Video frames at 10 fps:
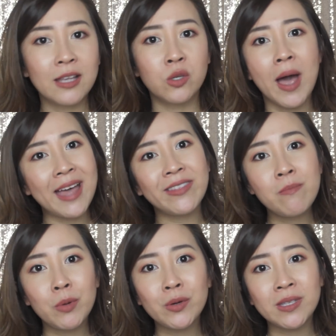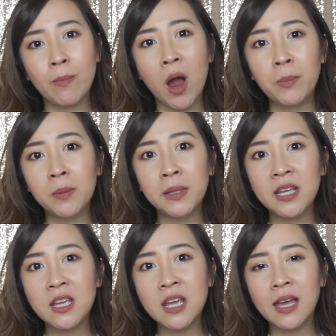So at the most, it
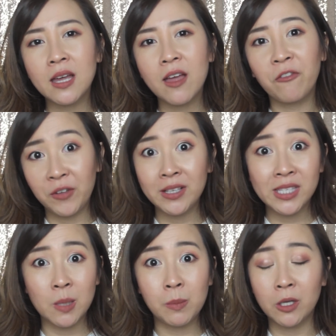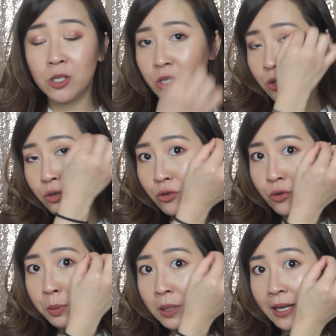probably feels similar to
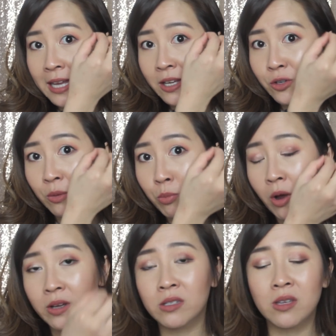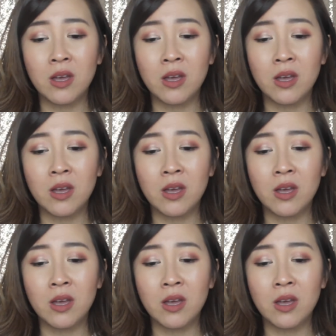you plucking your brows.